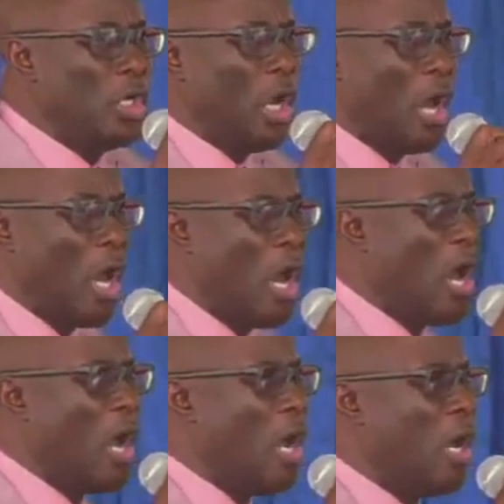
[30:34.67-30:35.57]
you,
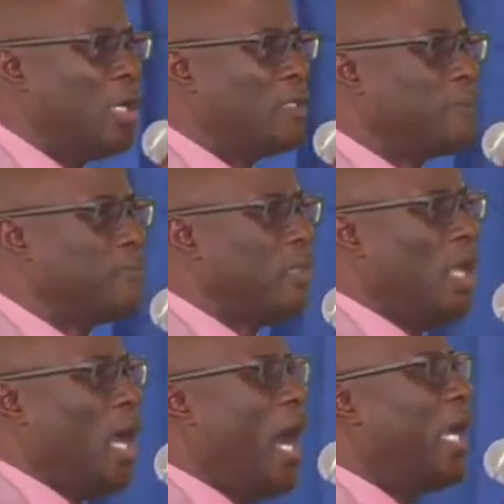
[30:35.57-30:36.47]
Lord.
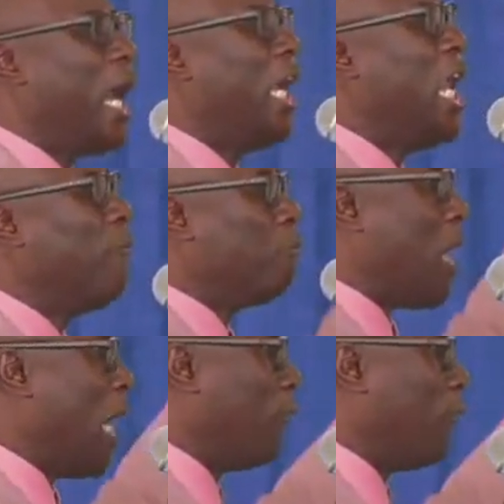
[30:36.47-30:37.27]
And I lift